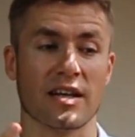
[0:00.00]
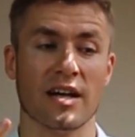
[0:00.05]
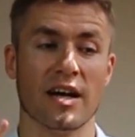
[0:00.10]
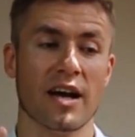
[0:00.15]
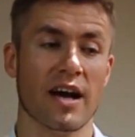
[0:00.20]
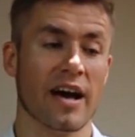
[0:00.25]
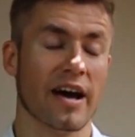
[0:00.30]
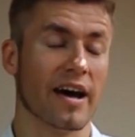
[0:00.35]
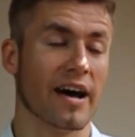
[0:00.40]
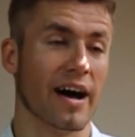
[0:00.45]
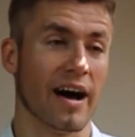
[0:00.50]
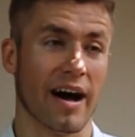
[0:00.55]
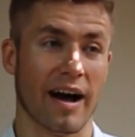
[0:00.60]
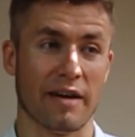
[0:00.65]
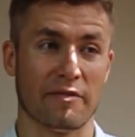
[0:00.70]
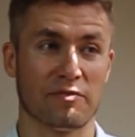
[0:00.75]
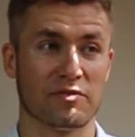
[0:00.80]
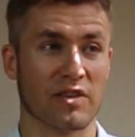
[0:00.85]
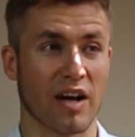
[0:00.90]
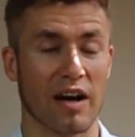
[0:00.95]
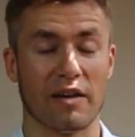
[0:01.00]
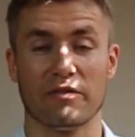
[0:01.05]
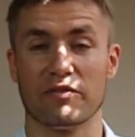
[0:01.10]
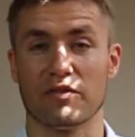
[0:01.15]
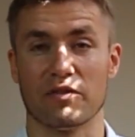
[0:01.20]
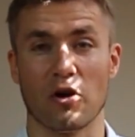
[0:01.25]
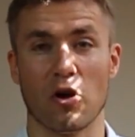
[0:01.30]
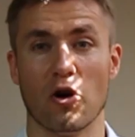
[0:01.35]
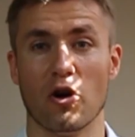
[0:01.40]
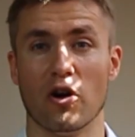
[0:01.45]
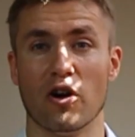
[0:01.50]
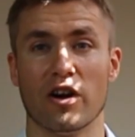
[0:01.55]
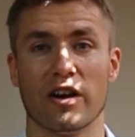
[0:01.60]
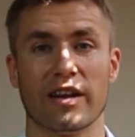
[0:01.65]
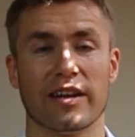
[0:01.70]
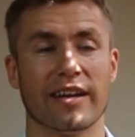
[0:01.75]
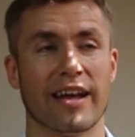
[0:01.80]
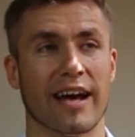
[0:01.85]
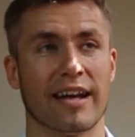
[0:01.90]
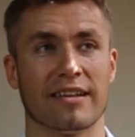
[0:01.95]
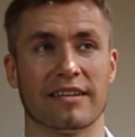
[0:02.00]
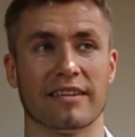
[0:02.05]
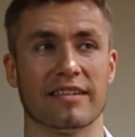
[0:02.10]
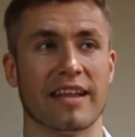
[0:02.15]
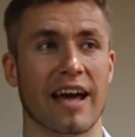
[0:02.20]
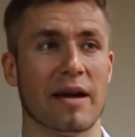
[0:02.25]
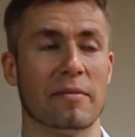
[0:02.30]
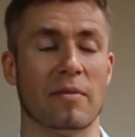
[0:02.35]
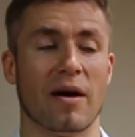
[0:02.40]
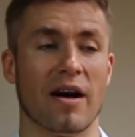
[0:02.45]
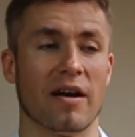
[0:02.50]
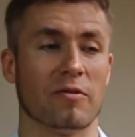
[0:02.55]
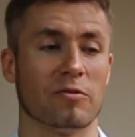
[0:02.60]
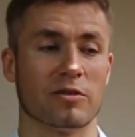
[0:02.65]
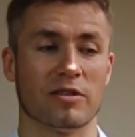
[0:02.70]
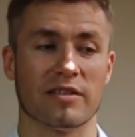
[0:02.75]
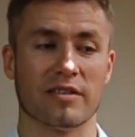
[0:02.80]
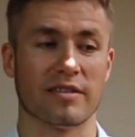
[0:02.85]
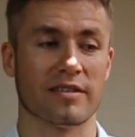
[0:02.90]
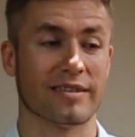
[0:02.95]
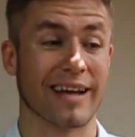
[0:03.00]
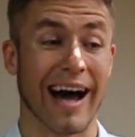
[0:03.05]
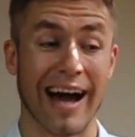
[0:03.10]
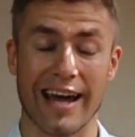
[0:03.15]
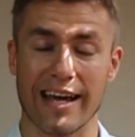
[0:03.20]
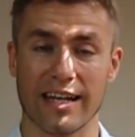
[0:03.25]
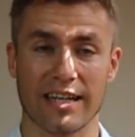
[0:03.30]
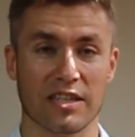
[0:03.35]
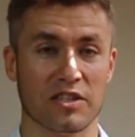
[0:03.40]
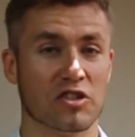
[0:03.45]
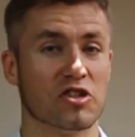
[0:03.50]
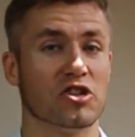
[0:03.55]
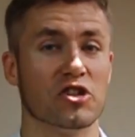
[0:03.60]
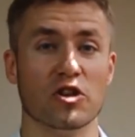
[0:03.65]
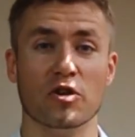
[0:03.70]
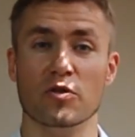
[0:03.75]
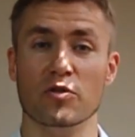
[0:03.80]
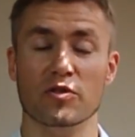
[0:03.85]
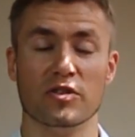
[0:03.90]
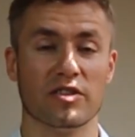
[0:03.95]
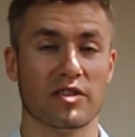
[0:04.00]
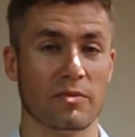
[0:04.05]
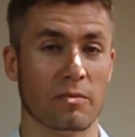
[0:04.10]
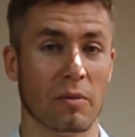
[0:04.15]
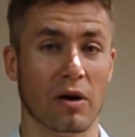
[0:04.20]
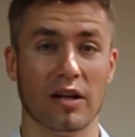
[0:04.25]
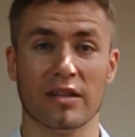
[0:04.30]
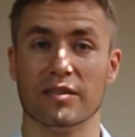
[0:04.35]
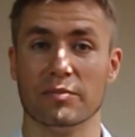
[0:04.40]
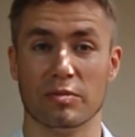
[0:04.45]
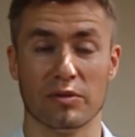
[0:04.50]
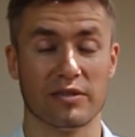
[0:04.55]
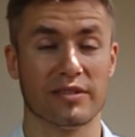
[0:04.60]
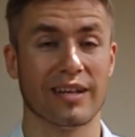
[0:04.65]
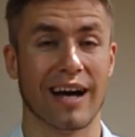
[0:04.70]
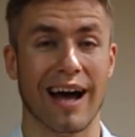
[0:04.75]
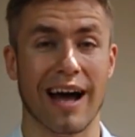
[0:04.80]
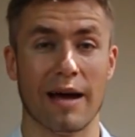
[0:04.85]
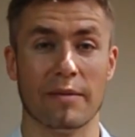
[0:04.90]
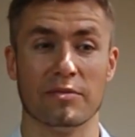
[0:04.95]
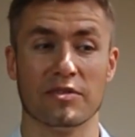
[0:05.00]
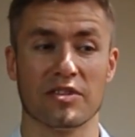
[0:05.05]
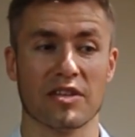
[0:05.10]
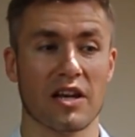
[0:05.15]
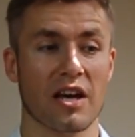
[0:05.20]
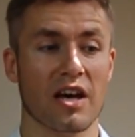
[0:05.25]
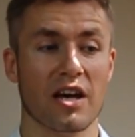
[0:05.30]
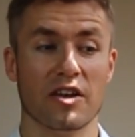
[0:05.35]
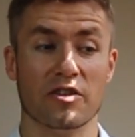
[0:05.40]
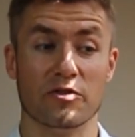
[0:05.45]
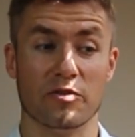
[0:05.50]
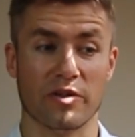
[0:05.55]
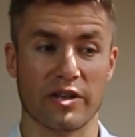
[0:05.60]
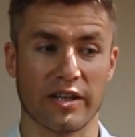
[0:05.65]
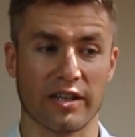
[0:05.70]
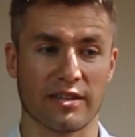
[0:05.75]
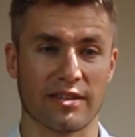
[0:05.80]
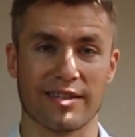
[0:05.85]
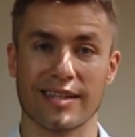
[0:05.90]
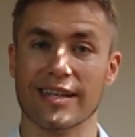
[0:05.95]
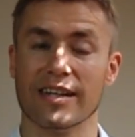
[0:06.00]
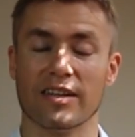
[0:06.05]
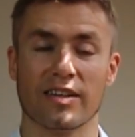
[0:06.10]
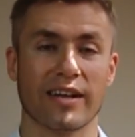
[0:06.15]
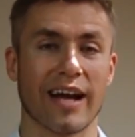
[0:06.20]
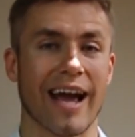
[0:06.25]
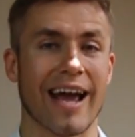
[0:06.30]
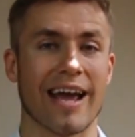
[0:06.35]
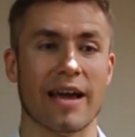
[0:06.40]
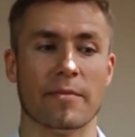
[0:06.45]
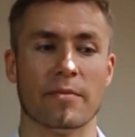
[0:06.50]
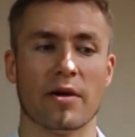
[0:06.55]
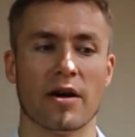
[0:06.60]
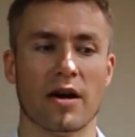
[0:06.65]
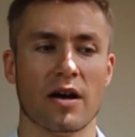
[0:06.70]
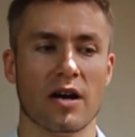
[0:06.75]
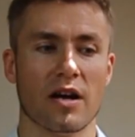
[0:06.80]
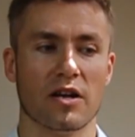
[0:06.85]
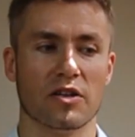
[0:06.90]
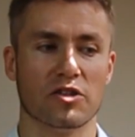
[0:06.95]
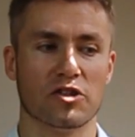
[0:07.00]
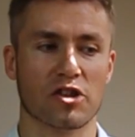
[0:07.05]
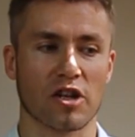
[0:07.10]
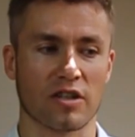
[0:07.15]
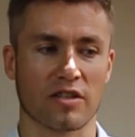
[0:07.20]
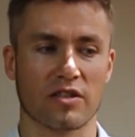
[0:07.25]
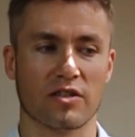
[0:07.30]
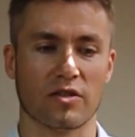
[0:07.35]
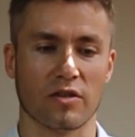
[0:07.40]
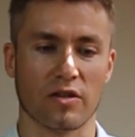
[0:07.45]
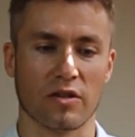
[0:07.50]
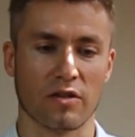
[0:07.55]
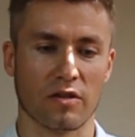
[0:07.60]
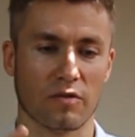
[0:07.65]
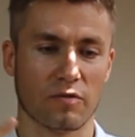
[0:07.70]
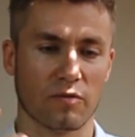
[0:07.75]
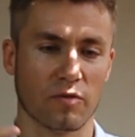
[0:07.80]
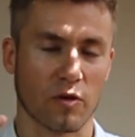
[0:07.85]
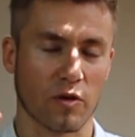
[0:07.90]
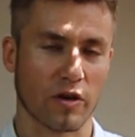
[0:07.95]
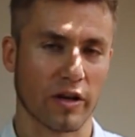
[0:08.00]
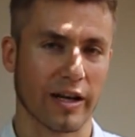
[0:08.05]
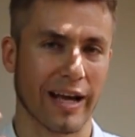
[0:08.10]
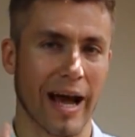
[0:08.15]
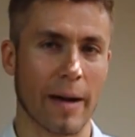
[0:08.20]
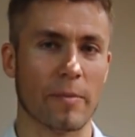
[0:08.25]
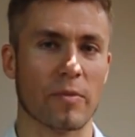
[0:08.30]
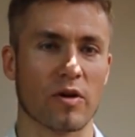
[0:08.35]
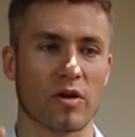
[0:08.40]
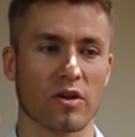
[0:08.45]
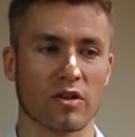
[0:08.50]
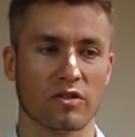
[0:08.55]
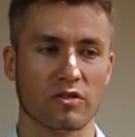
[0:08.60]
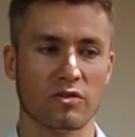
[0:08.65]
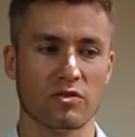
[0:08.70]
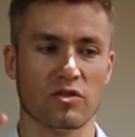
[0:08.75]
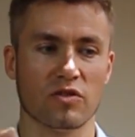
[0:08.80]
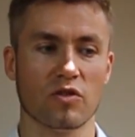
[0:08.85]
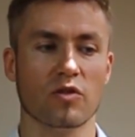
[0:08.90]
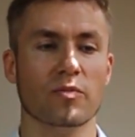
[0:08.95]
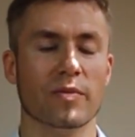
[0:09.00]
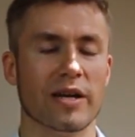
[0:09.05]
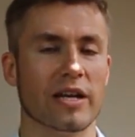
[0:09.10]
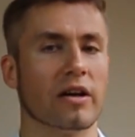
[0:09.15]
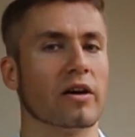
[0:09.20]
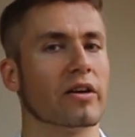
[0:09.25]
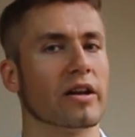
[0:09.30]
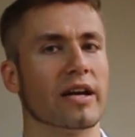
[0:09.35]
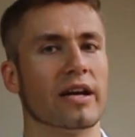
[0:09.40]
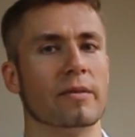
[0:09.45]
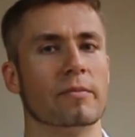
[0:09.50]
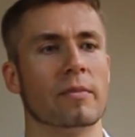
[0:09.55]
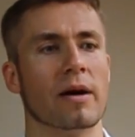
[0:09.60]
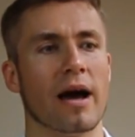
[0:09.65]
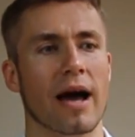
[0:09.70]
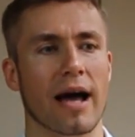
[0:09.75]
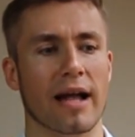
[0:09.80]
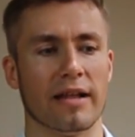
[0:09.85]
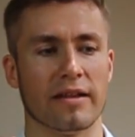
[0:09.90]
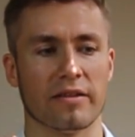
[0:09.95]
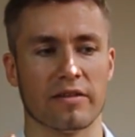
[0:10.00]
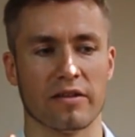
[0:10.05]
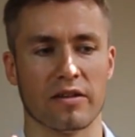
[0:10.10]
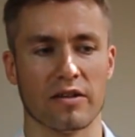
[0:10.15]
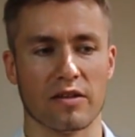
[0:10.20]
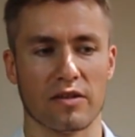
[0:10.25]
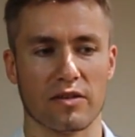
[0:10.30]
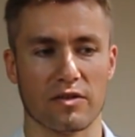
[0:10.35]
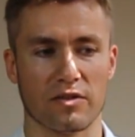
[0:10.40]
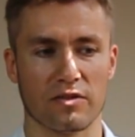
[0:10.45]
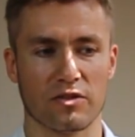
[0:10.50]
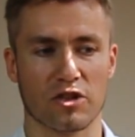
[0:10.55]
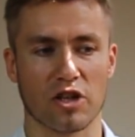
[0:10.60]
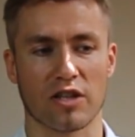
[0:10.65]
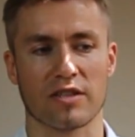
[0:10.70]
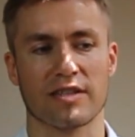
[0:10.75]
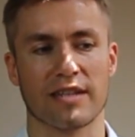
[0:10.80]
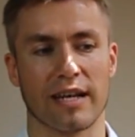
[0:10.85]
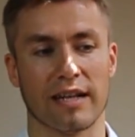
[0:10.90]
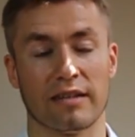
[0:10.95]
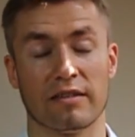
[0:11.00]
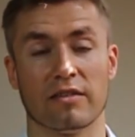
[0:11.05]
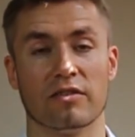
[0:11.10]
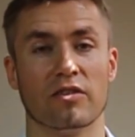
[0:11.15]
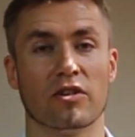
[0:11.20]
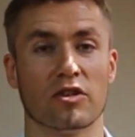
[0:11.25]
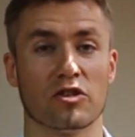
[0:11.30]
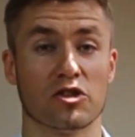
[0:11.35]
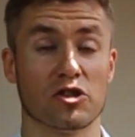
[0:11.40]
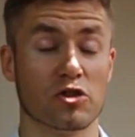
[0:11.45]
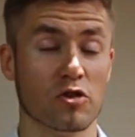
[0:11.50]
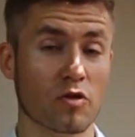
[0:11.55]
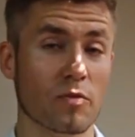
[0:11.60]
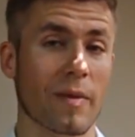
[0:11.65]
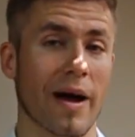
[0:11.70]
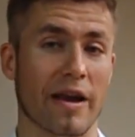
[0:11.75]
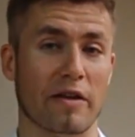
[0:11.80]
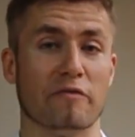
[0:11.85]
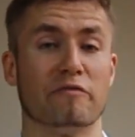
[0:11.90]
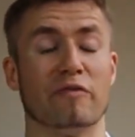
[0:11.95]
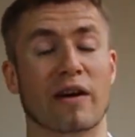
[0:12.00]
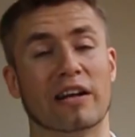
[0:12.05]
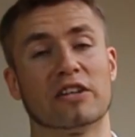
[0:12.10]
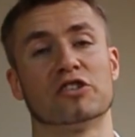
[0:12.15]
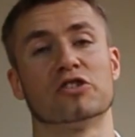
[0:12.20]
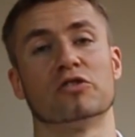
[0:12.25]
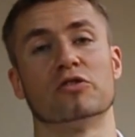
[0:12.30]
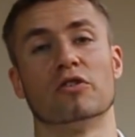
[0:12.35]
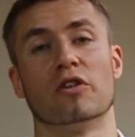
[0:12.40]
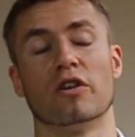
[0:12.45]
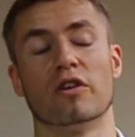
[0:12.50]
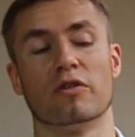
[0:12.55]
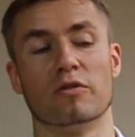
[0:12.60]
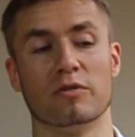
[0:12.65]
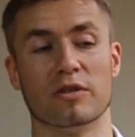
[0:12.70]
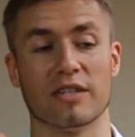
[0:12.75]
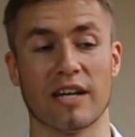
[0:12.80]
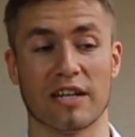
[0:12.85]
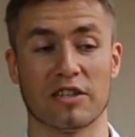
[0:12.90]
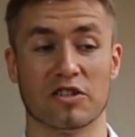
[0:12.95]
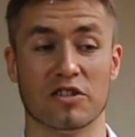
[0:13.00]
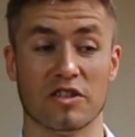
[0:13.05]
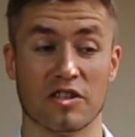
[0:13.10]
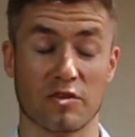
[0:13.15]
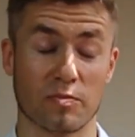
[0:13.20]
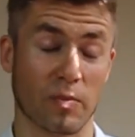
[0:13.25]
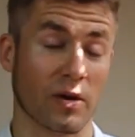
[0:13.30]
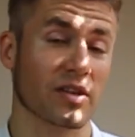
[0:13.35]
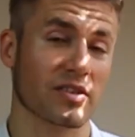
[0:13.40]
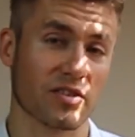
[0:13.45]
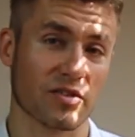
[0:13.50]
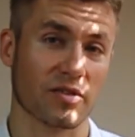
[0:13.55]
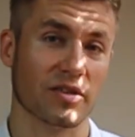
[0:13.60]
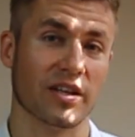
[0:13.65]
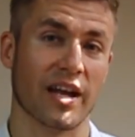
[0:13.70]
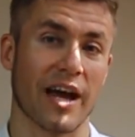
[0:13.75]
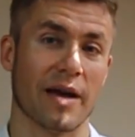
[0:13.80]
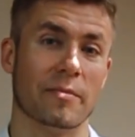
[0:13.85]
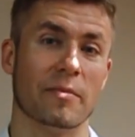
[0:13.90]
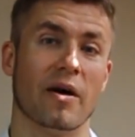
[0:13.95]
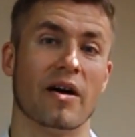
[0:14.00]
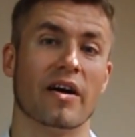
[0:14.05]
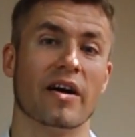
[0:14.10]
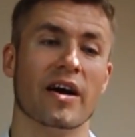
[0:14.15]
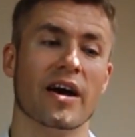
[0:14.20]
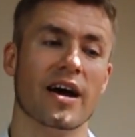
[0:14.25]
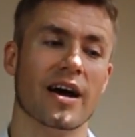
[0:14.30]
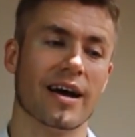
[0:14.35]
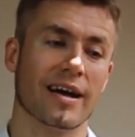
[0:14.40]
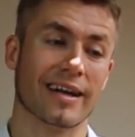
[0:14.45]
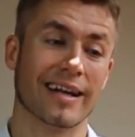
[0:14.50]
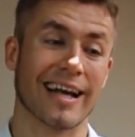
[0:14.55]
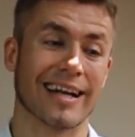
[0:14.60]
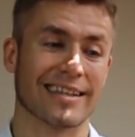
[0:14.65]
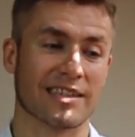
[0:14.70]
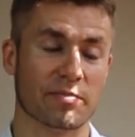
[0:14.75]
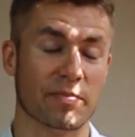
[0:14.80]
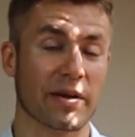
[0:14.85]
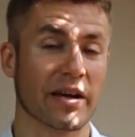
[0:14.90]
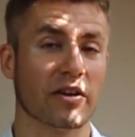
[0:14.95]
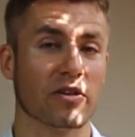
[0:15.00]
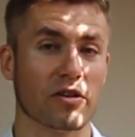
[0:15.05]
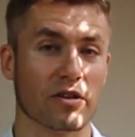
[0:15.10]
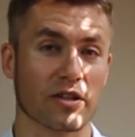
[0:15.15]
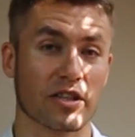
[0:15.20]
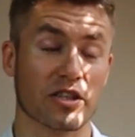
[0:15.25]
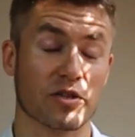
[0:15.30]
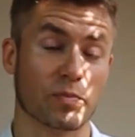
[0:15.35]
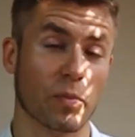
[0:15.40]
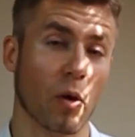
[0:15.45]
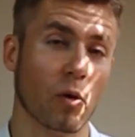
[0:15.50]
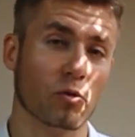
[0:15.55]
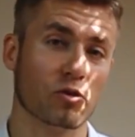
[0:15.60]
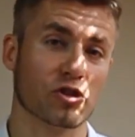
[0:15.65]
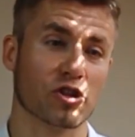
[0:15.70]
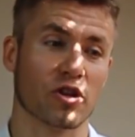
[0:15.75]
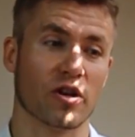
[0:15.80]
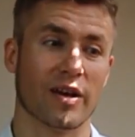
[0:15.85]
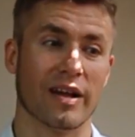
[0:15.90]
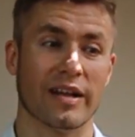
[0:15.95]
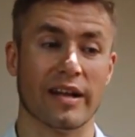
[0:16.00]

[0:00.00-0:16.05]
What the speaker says: I've heard that Neymar was tying his shoes multiple times during a single game just for the camera to zoom in on him, and just that the shoe manufacturer who is actually sponsoring Neymar gets bigger exposure.